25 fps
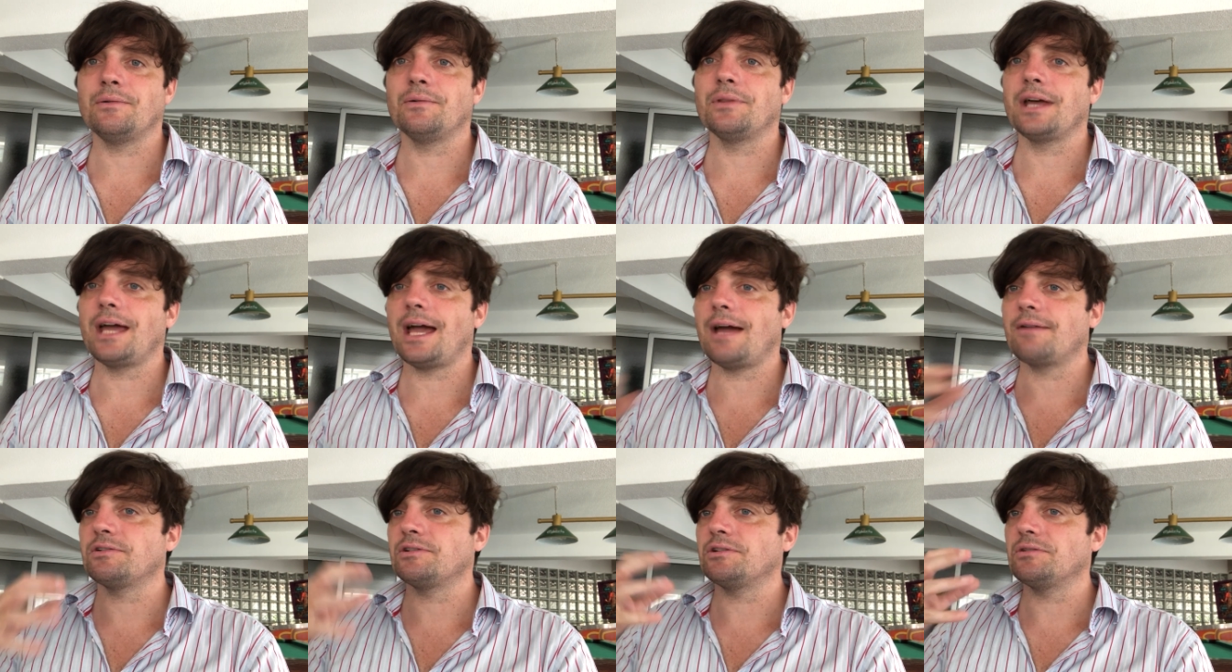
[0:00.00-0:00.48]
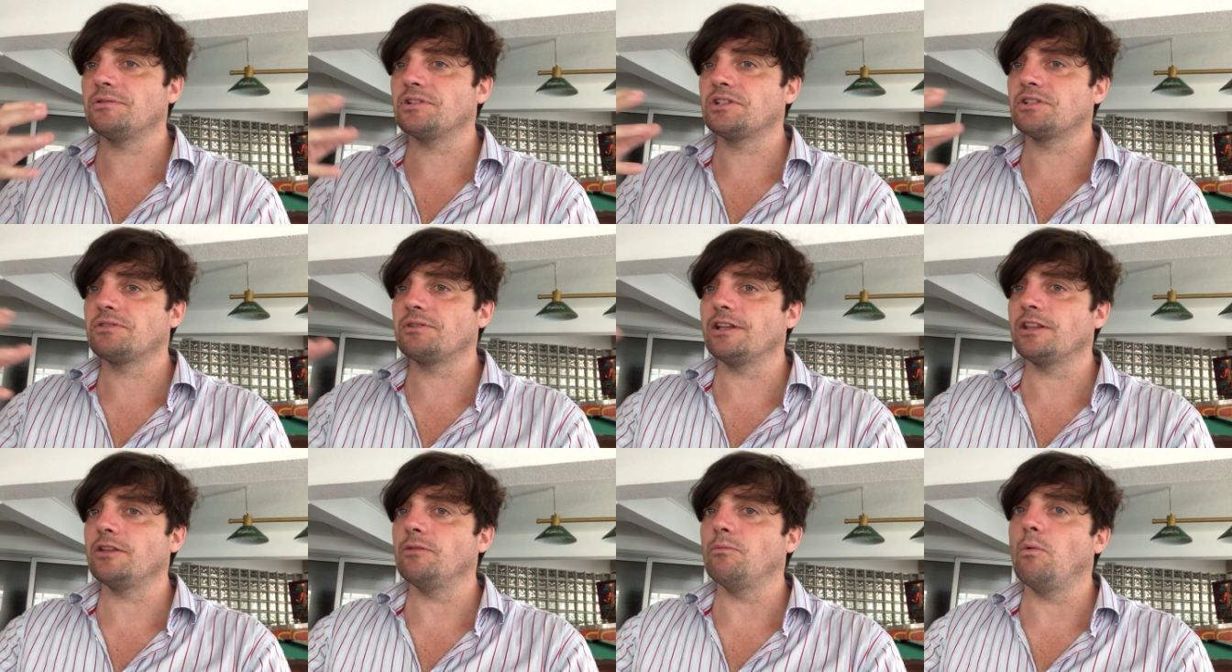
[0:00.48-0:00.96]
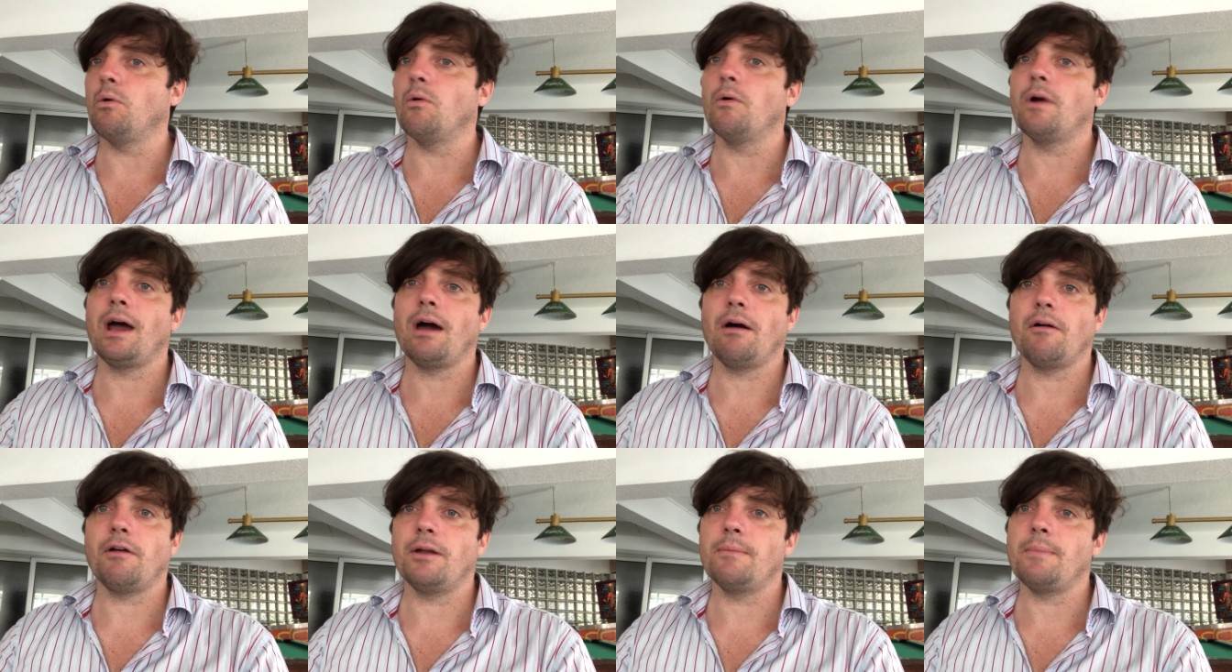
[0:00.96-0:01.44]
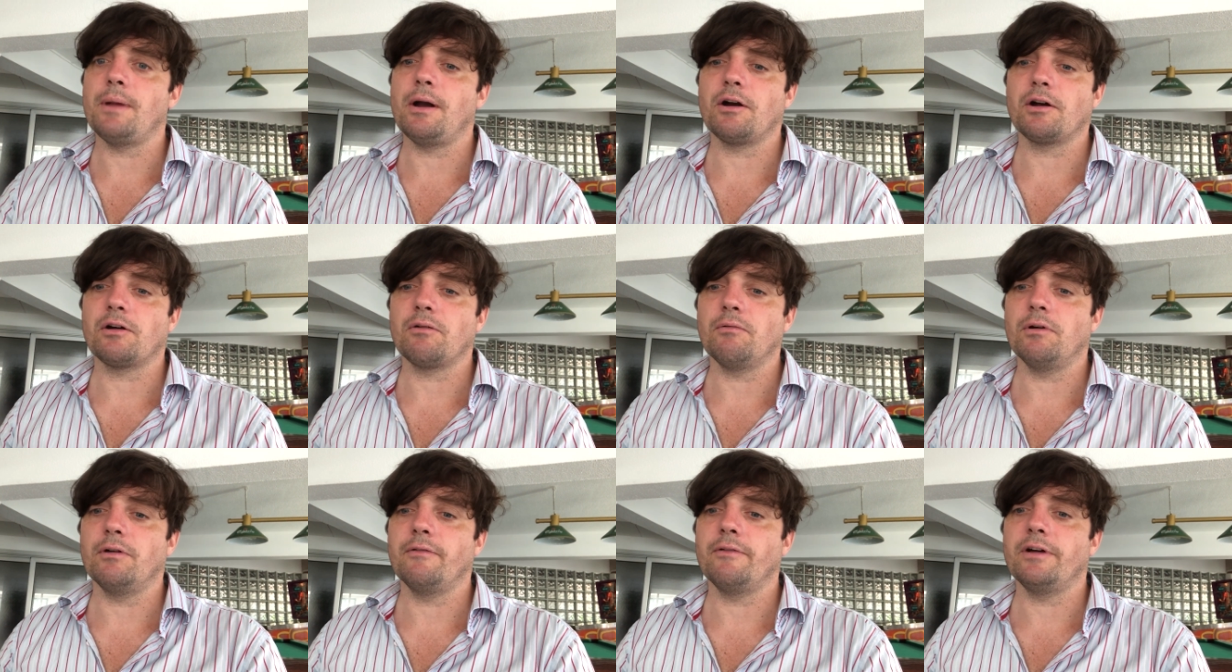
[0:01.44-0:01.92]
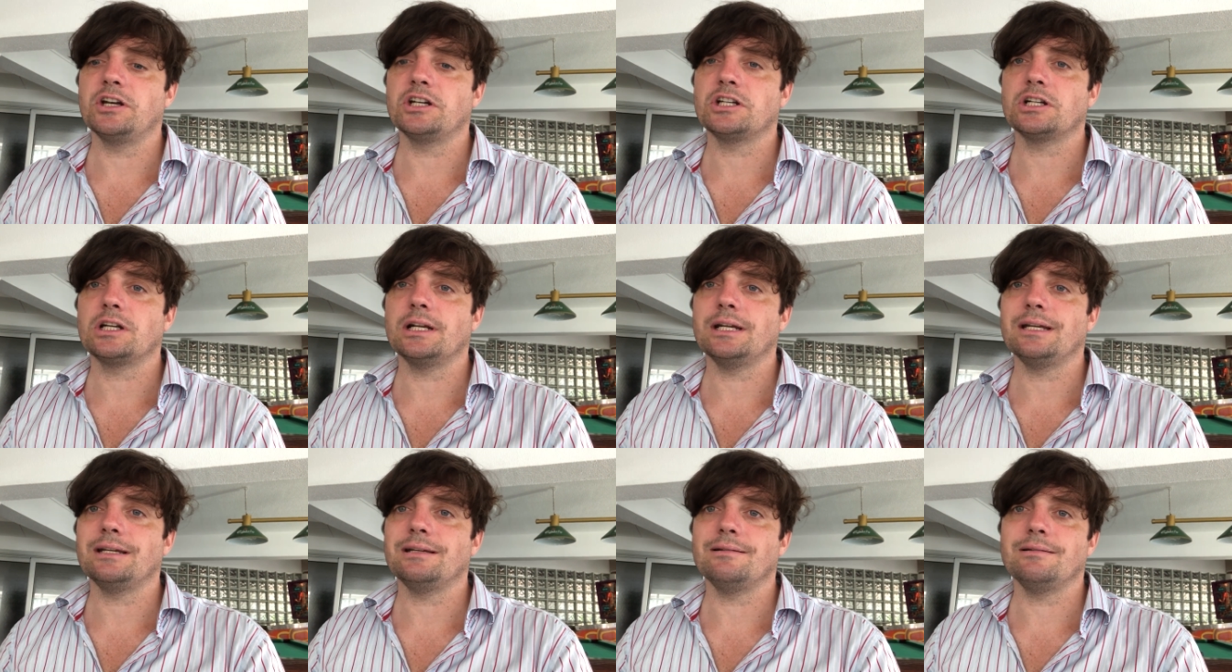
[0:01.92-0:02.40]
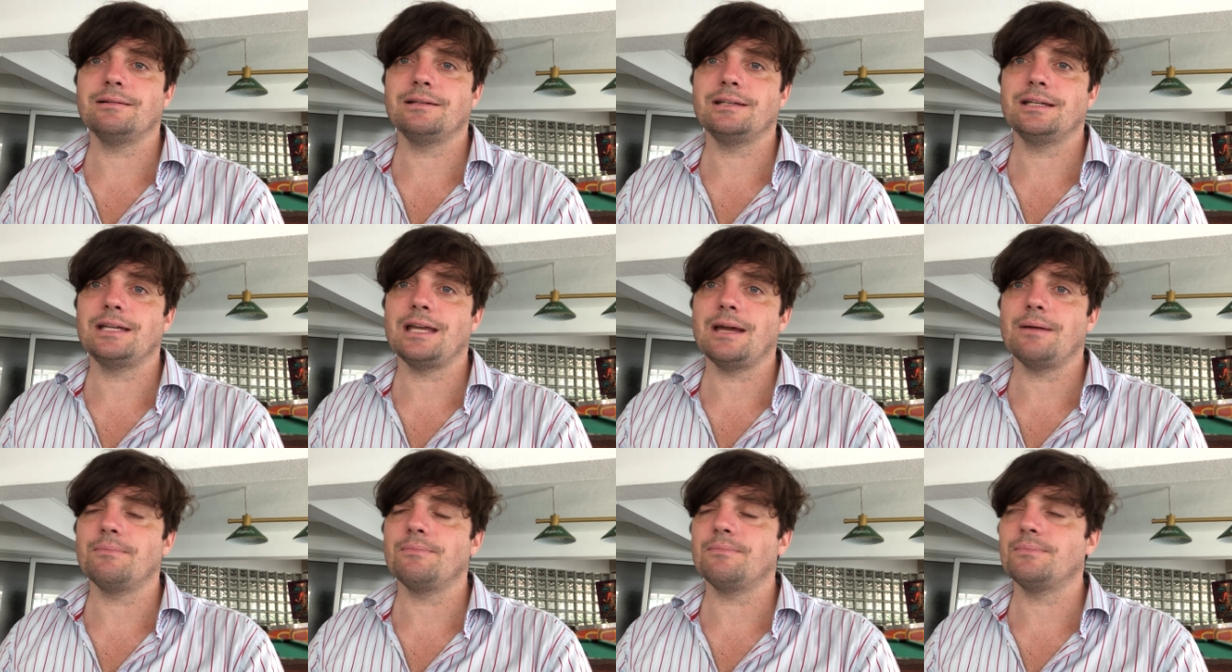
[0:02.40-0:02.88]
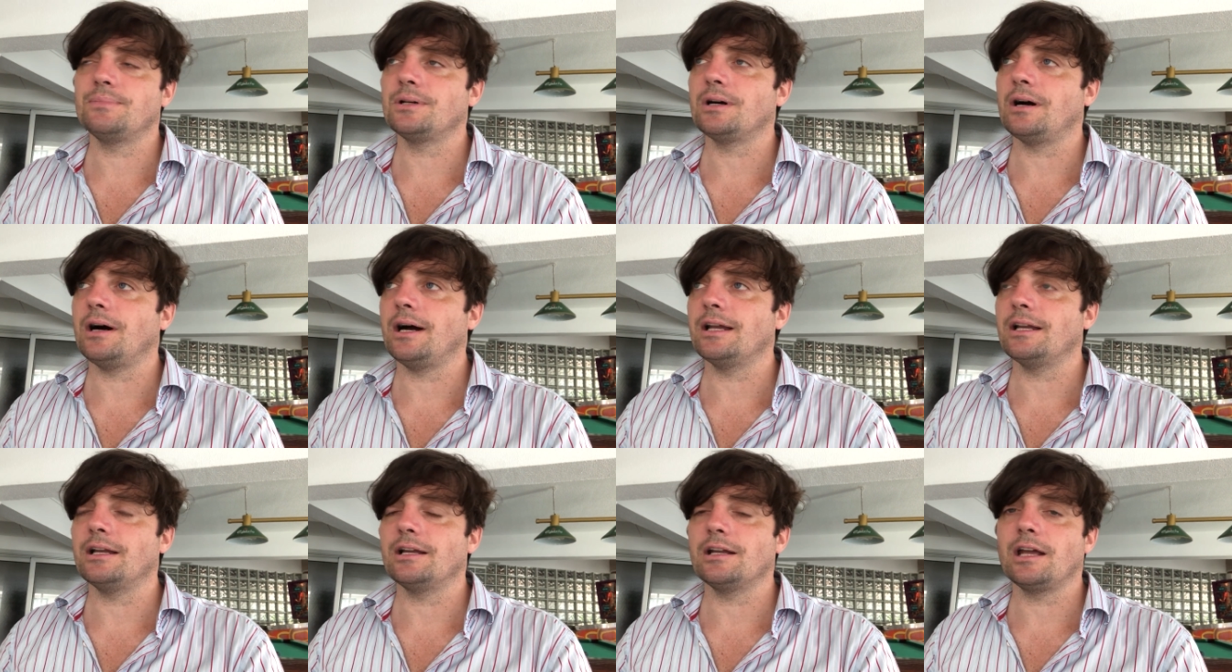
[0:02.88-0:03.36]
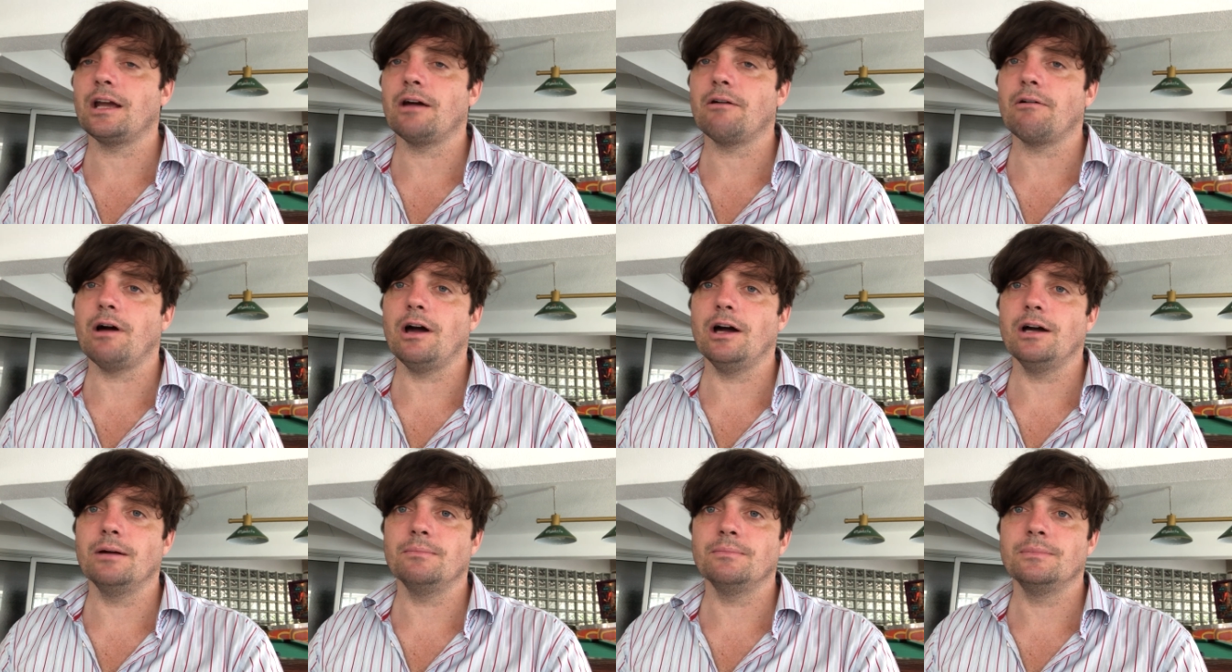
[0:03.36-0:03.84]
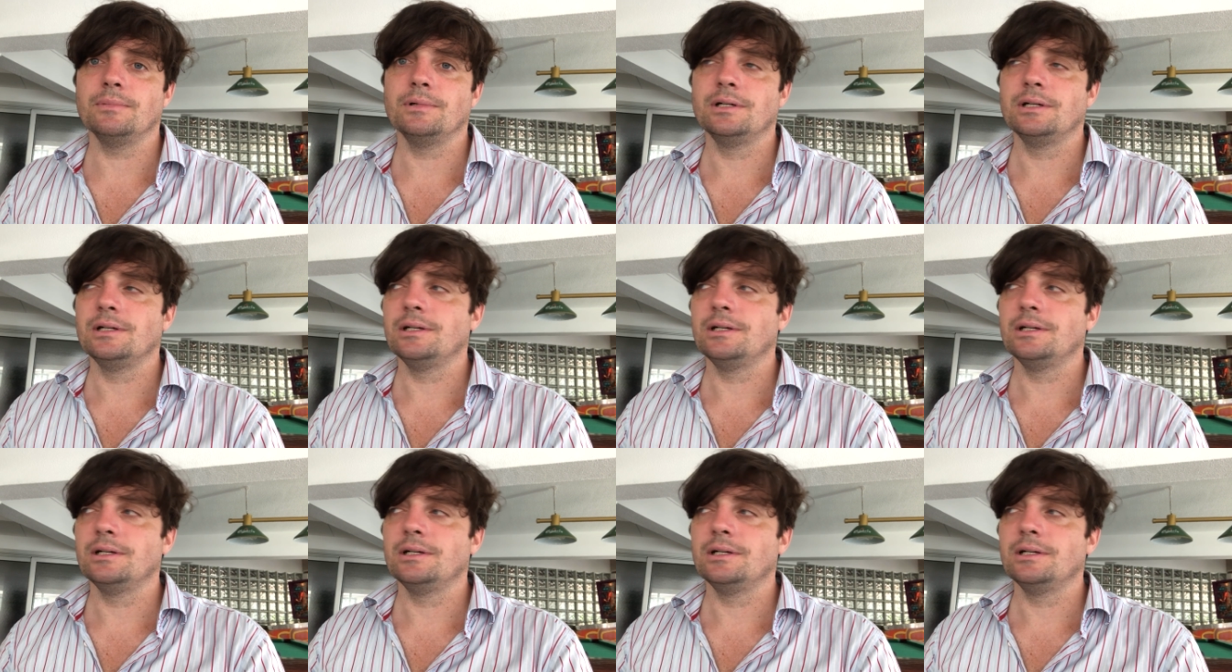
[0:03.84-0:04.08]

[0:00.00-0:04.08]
All they have to do is string the war out, and America will eventually get tired and go home.